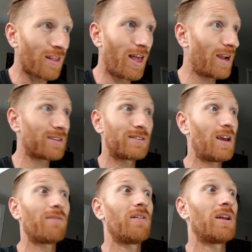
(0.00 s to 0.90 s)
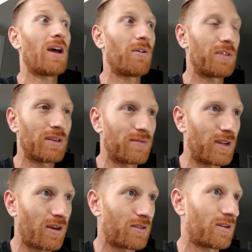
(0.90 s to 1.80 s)
That is definitely not what these
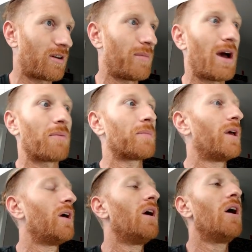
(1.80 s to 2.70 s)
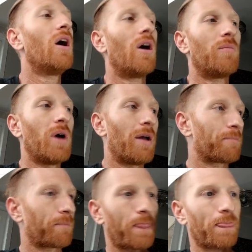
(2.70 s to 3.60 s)
videos are about.
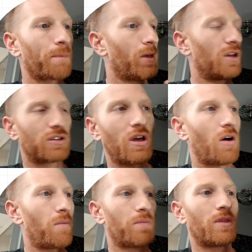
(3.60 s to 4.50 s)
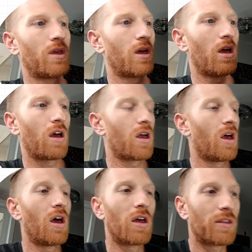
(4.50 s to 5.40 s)
But so
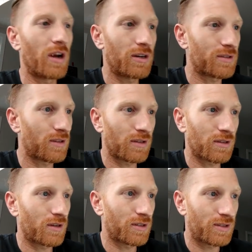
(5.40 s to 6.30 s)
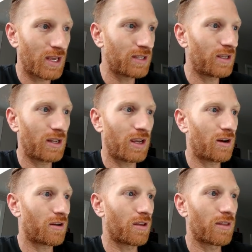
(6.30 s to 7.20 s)
there's things in
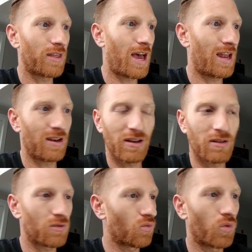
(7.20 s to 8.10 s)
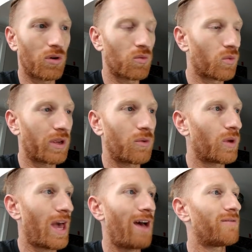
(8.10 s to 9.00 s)
here that
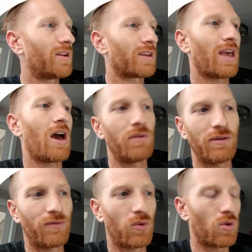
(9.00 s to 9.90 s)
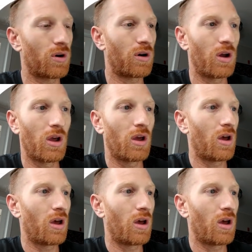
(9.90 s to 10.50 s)
we haven't accounted for.